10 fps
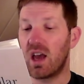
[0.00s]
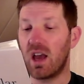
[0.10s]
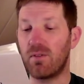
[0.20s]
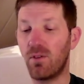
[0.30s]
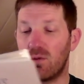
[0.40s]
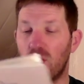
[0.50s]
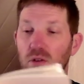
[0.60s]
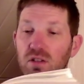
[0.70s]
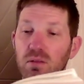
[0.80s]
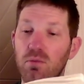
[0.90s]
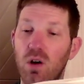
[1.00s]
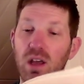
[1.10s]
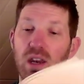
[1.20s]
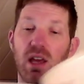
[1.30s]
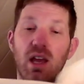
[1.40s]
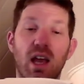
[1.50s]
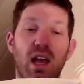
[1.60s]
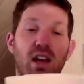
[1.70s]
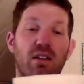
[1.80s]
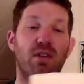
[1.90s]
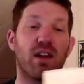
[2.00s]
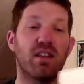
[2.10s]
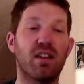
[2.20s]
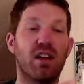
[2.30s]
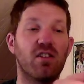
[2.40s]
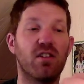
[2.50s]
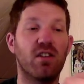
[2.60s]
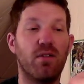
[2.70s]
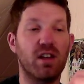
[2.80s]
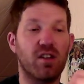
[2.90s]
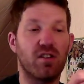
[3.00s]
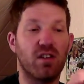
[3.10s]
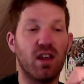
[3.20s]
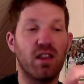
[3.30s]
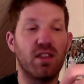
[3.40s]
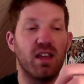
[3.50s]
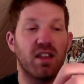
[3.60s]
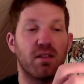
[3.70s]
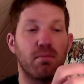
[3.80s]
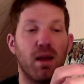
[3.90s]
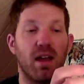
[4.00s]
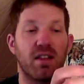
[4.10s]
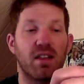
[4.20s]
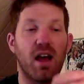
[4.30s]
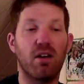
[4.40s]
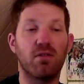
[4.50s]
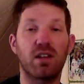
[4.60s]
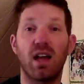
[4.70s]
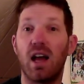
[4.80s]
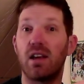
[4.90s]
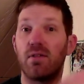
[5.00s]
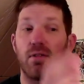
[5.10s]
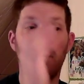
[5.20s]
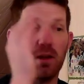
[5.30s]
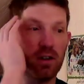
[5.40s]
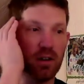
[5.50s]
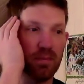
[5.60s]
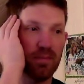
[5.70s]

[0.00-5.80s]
If you know someone in advanced stages of addiction, this may sound kind of familiar.